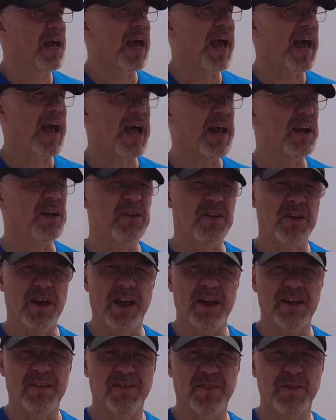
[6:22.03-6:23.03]
And
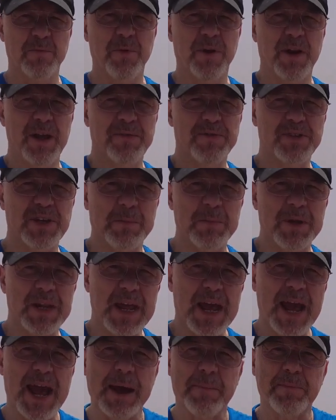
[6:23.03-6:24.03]
uh, if you believe some of
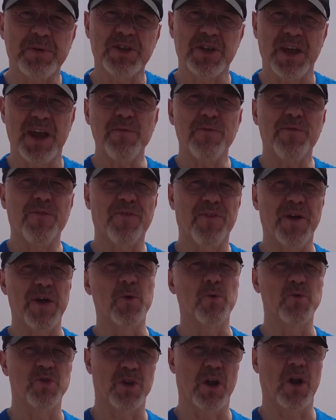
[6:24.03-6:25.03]
the apps, it
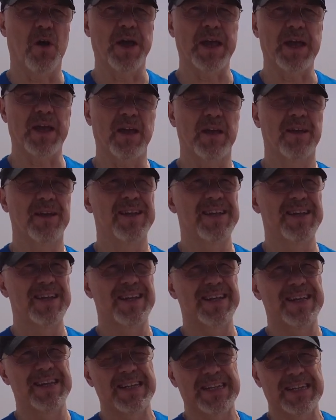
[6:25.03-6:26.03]
feels like
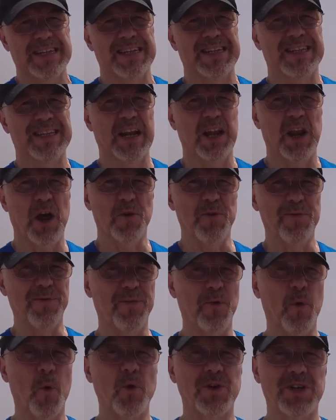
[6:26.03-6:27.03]
the low
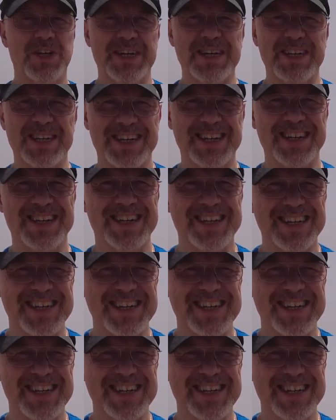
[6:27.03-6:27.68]
40s.